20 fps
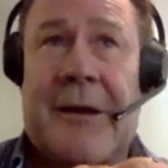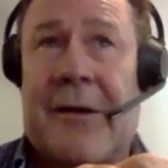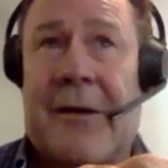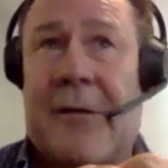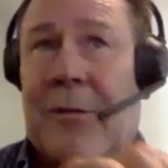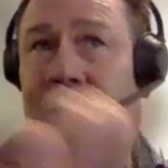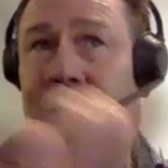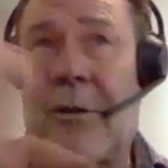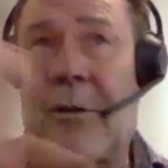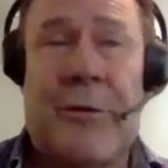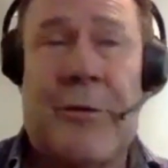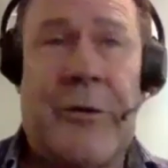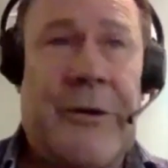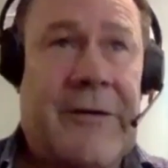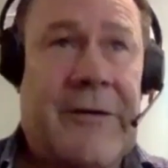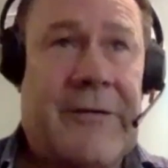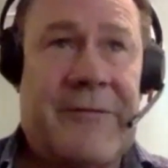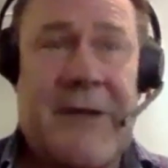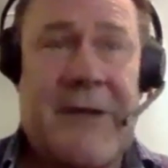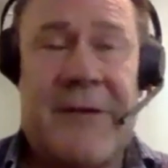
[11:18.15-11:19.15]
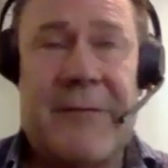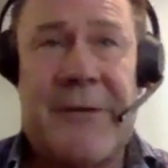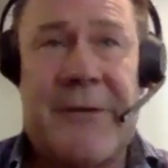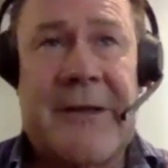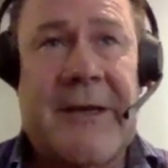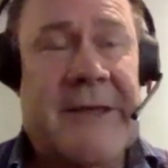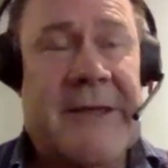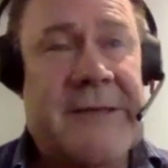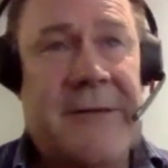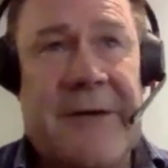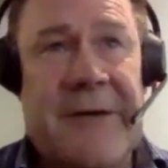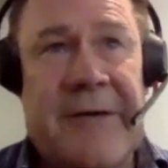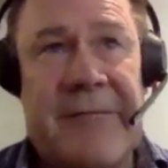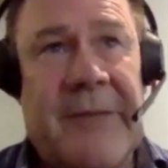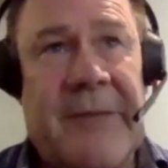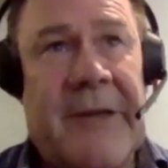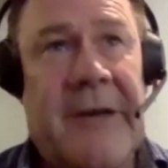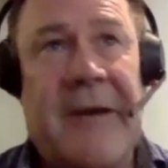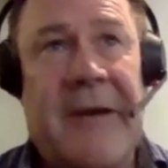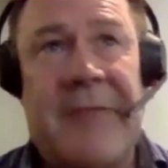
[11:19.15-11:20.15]
All the work I've done with CASA
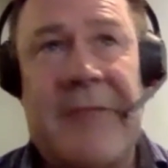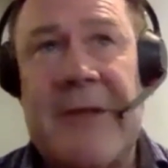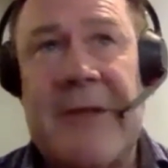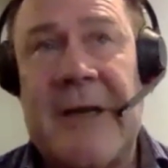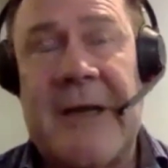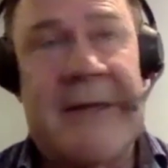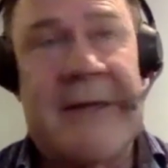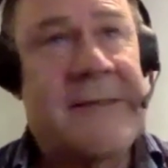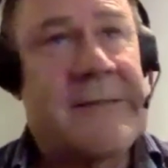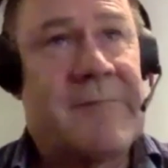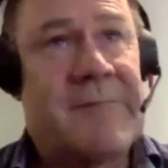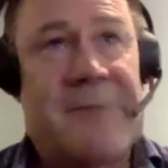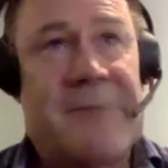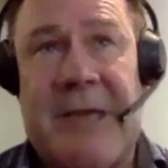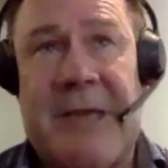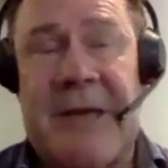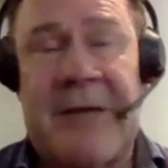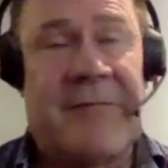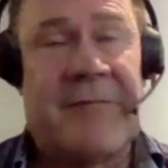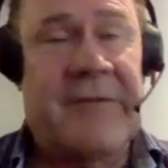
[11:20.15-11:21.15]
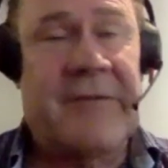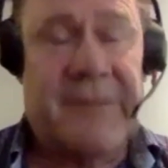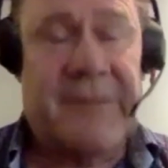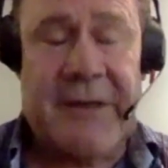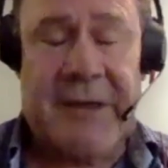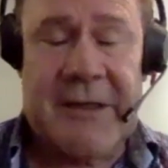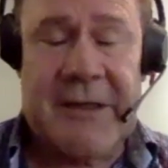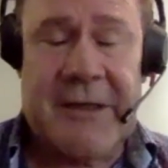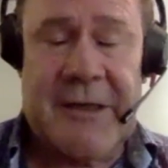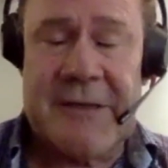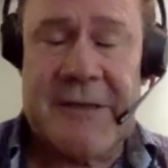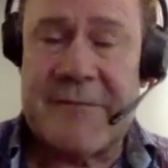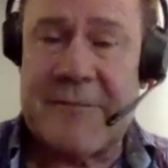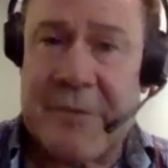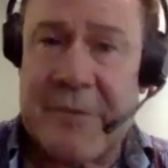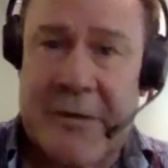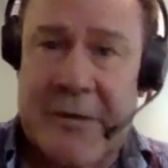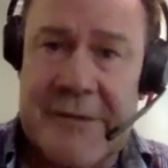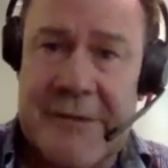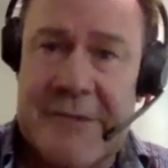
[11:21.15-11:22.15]
AVMED over the last 10, 15 years
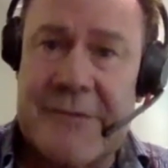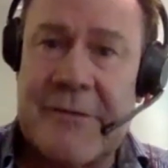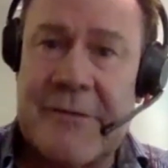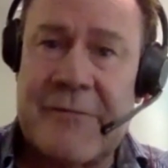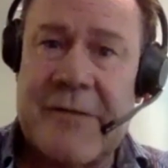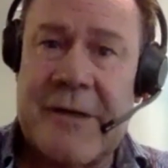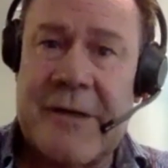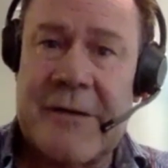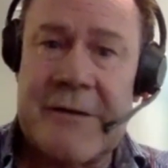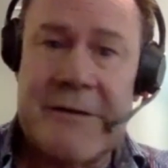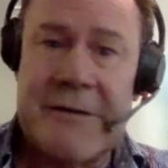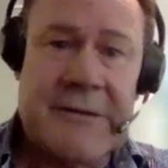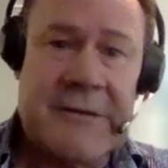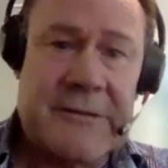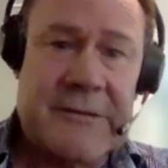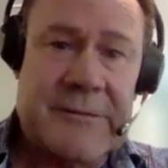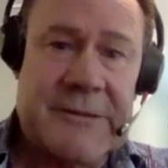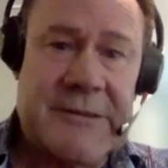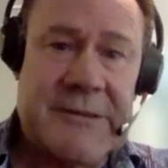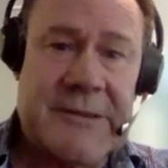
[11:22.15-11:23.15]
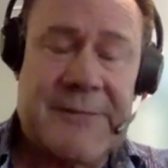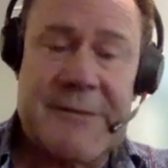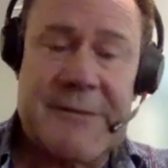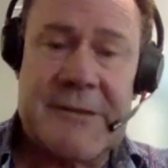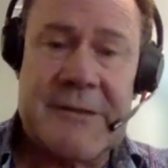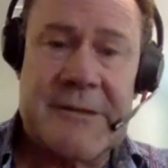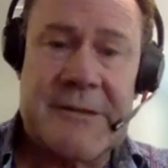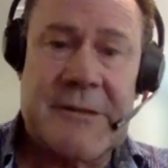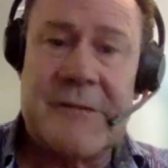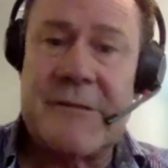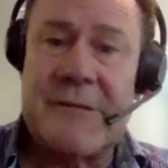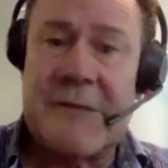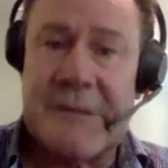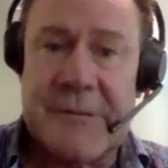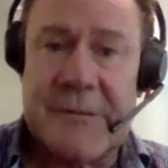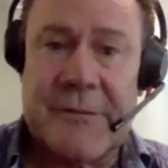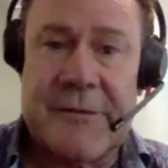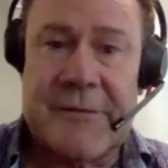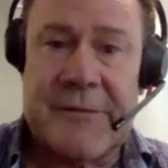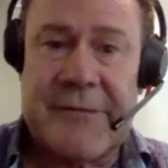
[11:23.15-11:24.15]
for pilots who've had issues with substance use
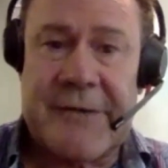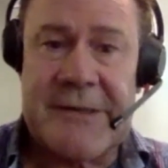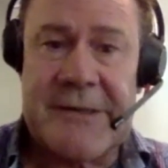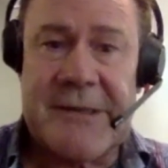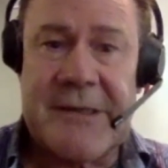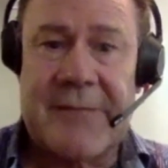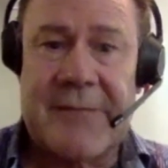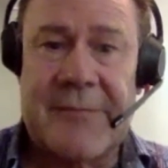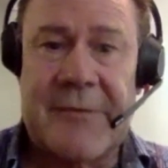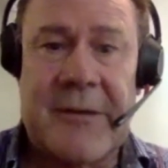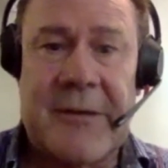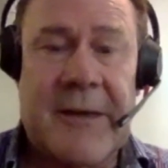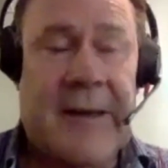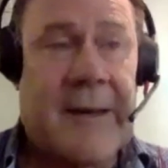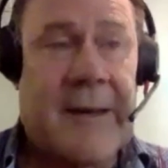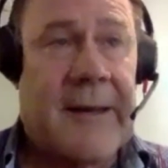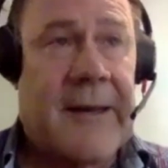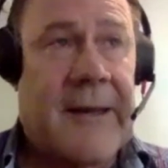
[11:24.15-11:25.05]
disorder, for example.